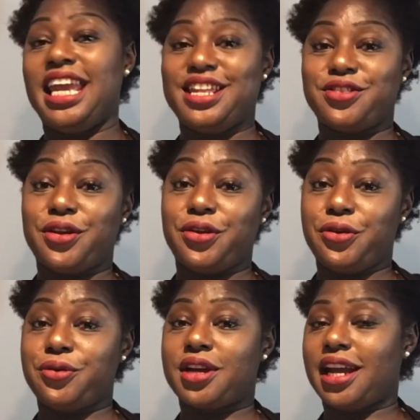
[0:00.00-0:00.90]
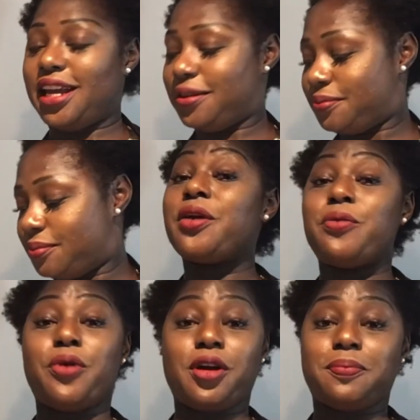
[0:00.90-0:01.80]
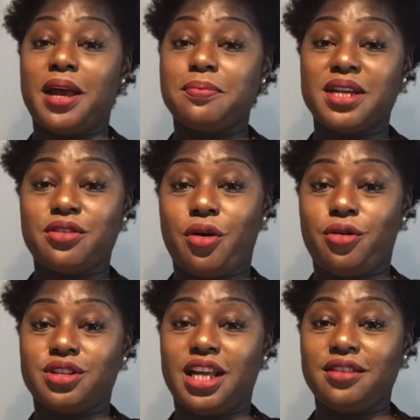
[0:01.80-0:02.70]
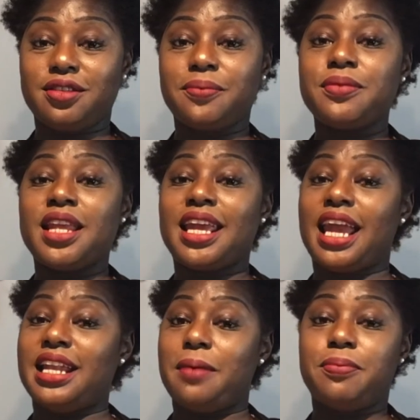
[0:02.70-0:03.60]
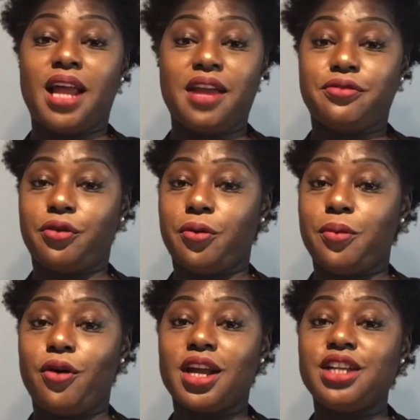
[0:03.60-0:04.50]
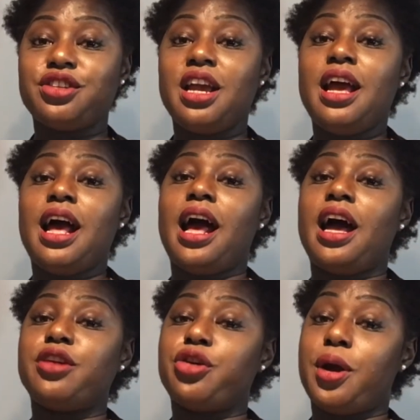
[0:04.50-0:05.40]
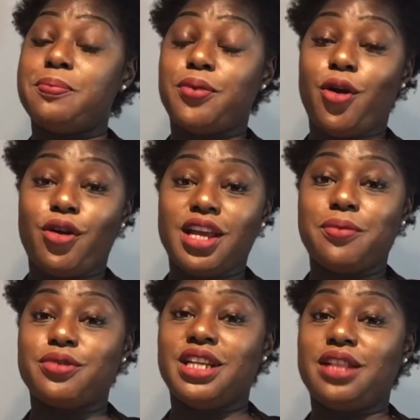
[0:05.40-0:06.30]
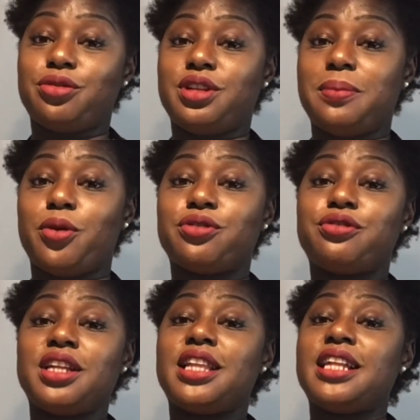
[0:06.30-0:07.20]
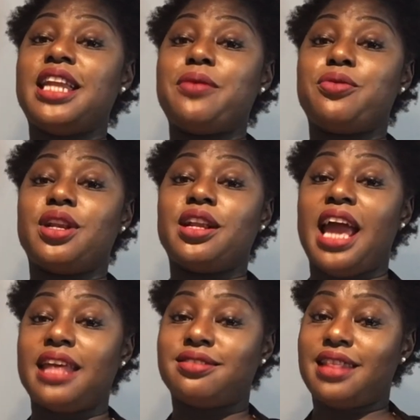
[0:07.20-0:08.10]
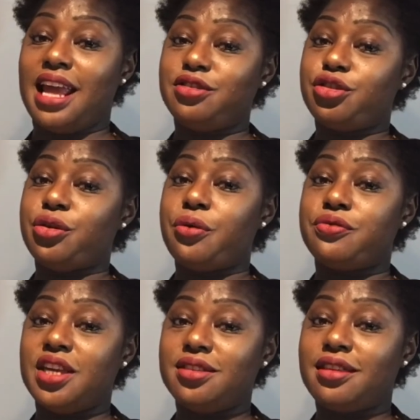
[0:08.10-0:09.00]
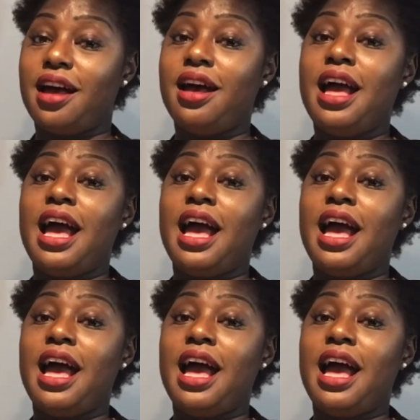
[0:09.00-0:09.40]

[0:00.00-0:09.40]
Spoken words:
in the UK. Work permit holders can apply for a mortgage. Your employer will need to demonstrate that they will extend your visa,